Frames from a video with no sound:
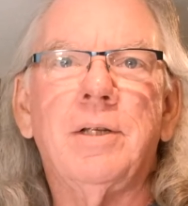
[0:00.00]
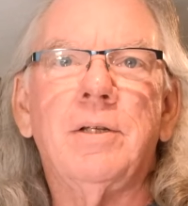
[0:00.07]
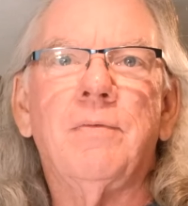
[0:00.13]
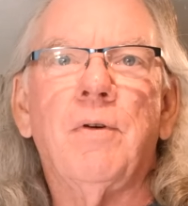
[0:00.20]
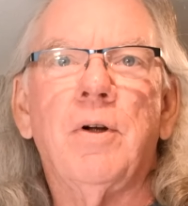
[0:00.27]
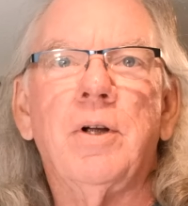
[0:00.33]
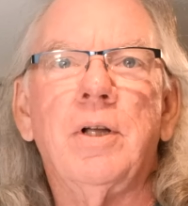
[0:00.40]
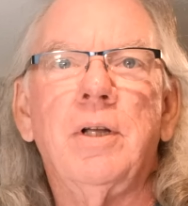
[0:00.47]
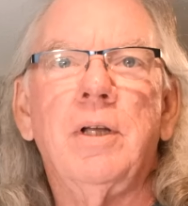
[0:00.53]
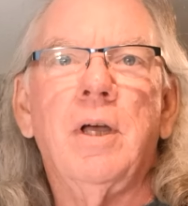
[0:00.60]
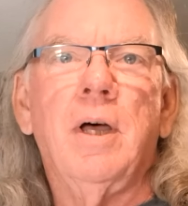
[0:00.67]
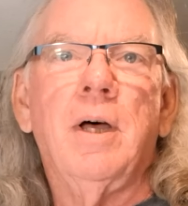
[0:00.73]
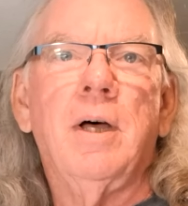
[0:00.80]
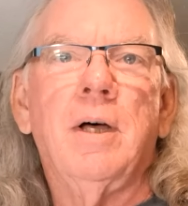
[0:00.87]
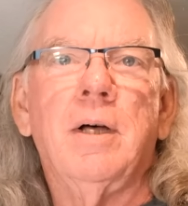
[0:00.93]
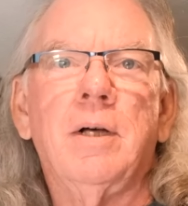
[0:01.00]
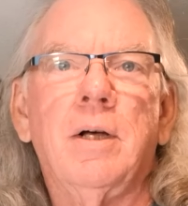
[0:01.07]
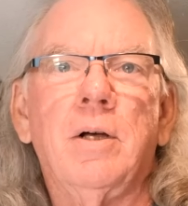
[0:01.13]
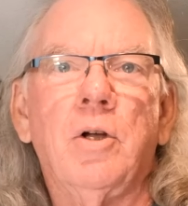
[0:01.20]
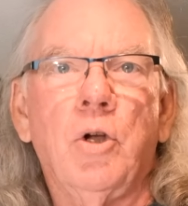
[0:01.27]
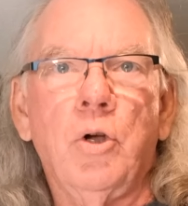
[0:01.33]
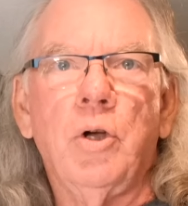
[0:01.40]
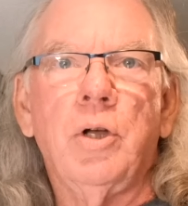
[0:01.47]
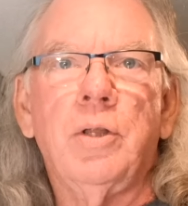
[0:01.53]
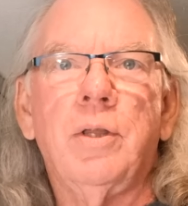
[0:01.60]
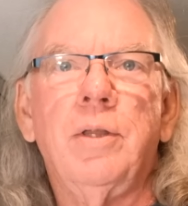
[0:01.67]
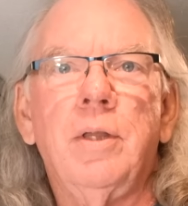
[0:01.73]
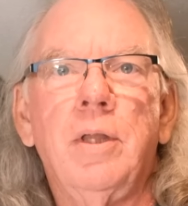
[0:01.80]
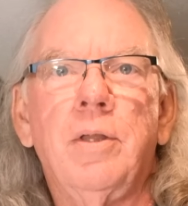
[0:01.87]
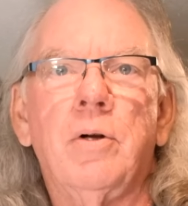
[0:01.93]
is very good.
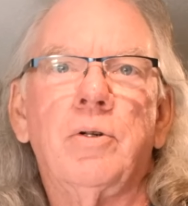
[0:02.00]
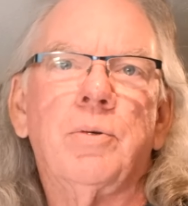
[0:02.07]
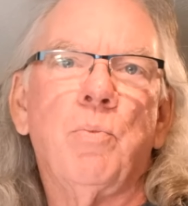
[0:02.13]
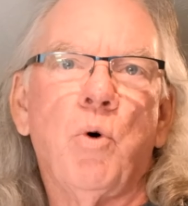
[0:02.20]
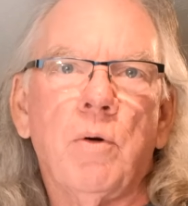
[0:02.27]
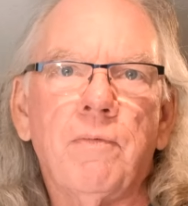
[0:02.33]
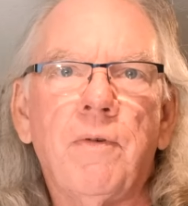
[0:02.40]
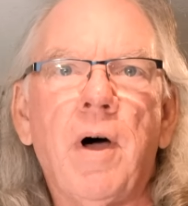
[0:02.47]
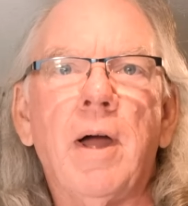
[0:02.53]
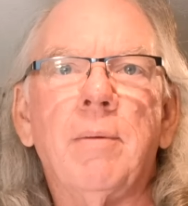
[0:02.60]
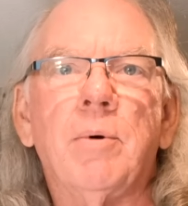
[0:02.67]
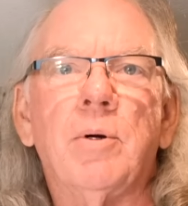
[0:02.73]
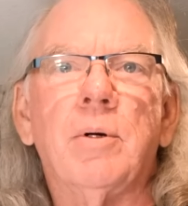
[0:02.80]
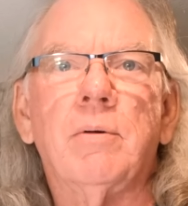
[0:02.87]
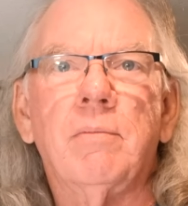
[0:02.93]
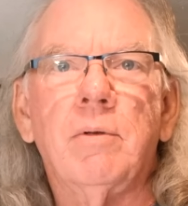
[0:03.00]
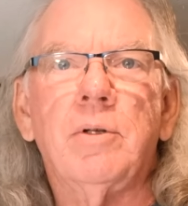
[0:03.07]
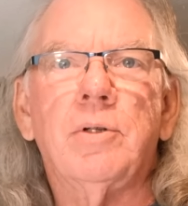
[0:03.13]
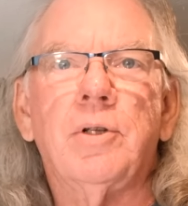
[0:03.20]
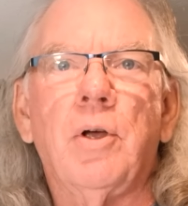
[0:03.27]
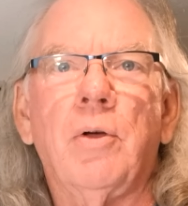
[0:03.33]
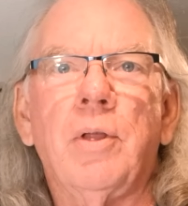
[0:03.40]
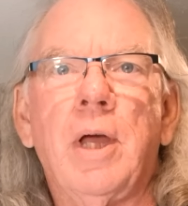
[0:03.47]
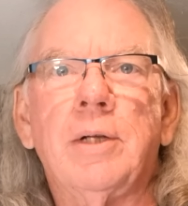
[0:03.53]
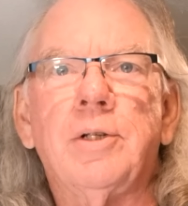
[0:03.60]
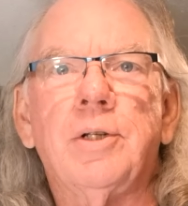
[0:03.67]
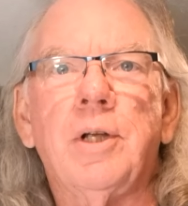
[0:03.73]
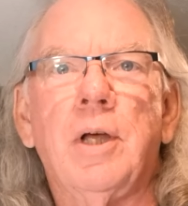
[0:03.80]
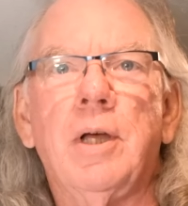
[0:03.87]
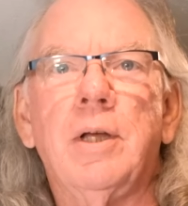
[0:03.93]
There's more fiber, so
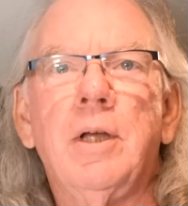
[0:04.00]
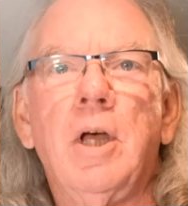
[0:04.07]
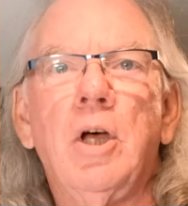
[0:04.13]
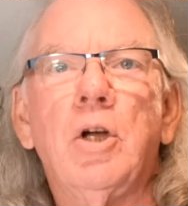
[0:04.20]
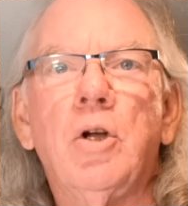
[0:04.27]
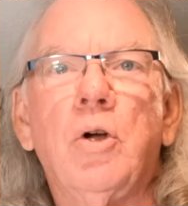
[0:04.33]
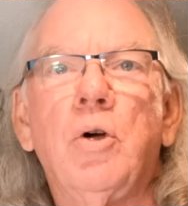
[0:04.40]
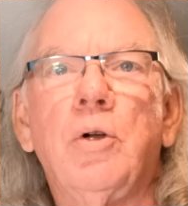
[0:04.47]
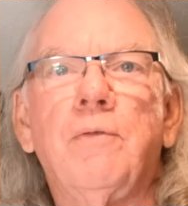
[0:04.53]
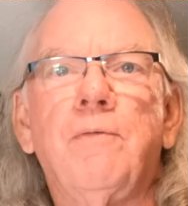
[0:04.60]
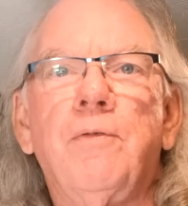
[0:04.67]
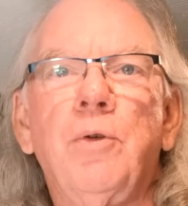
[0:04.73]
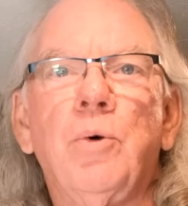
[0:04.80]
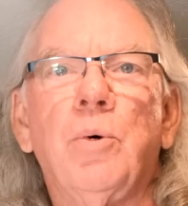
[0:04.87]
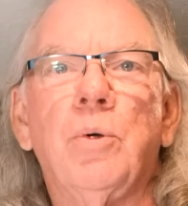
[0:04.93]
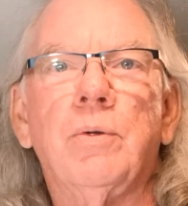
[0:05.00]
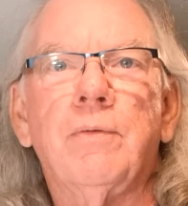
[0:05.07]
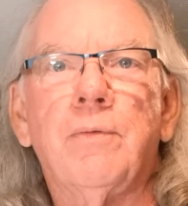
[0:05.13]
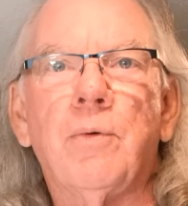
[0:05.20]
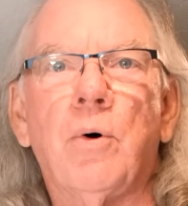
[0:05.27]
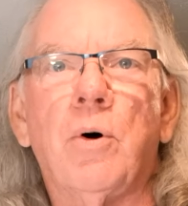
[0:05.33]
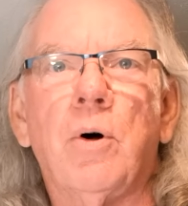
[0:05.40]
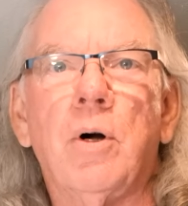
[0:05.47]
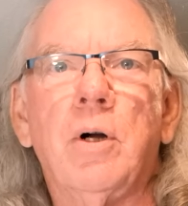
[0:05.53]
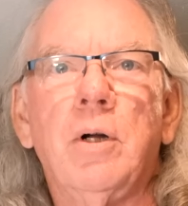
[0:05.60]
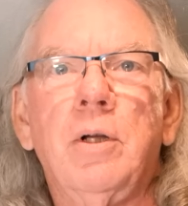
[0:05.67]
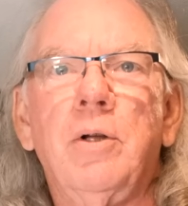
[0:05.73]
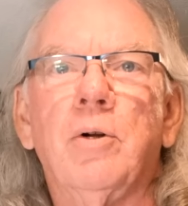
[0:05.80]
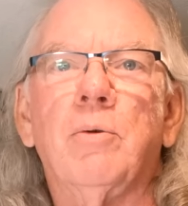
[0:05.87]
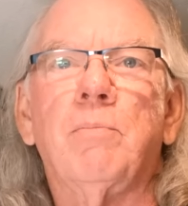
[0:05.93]
that's good fuel for
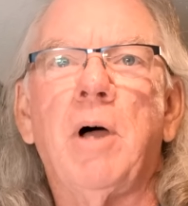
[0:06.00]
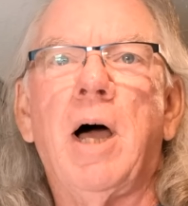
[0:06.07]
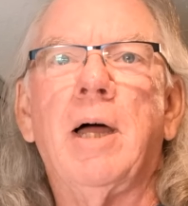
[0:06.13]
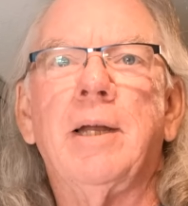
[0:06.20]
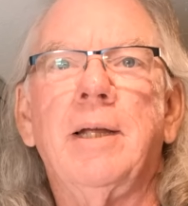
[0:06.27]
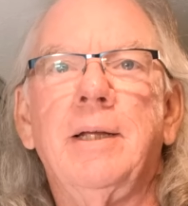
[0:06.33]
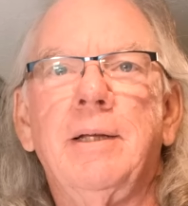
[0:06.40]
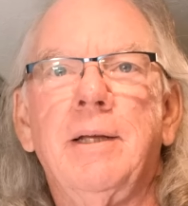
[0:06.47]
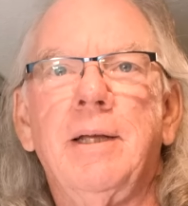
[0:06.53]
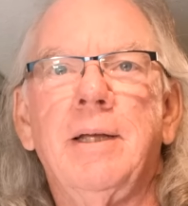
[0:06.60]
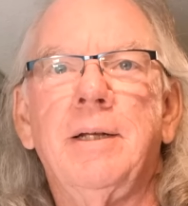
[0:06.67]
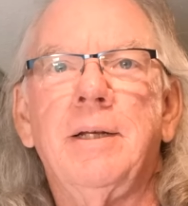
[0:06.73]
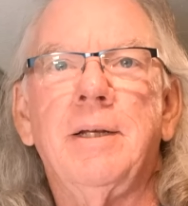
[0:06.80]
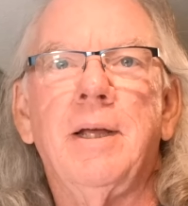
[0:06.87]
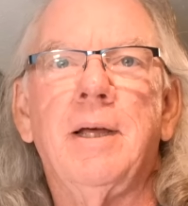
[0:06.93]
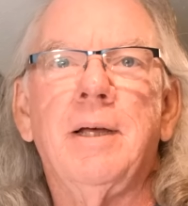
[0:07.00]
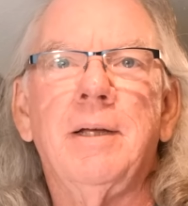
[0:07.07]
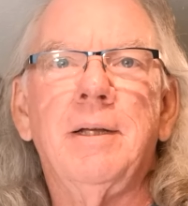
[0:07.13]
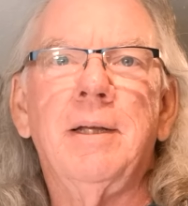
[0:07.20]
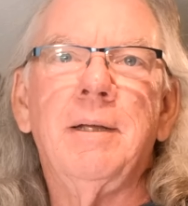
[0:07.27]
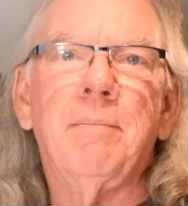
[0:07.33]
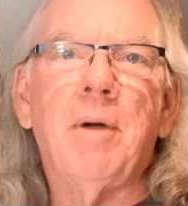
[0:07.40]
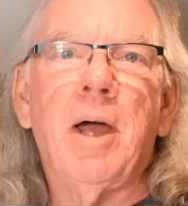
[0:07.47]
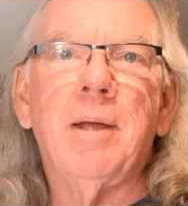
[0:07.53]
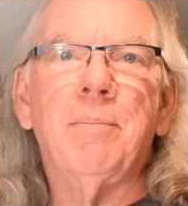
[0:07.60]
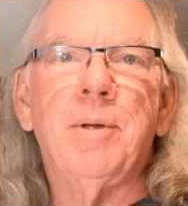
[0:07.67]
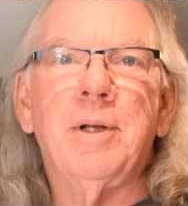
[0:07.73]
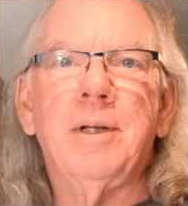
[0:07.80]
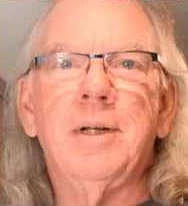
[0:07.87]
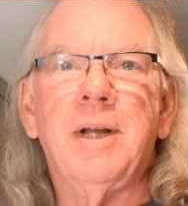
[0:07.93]
your body, in my
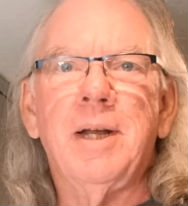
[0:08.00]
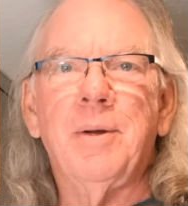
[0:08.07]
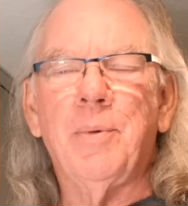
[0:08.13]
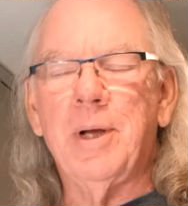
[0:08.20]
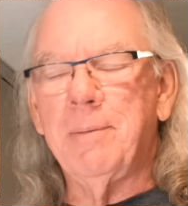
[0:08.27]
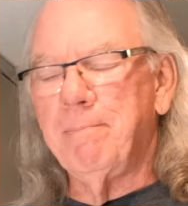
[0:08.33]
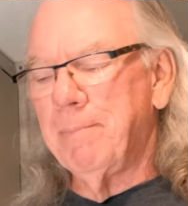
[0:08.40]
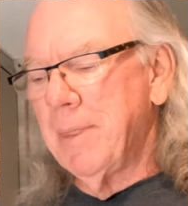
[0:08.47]
opinion anyway.